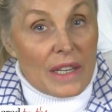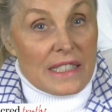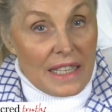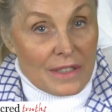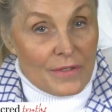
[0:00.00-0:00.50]

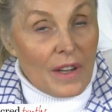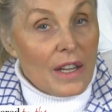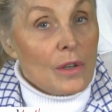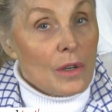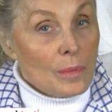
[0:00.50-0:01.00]

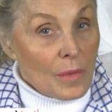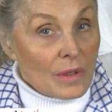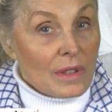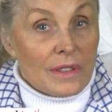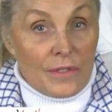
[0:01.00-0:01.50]
identify
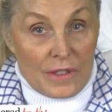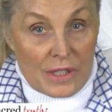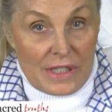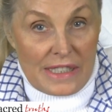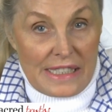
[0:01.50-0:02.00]
hormonal
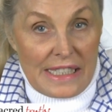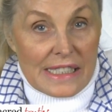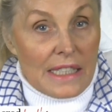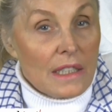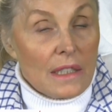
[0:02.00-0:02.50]
deficiencies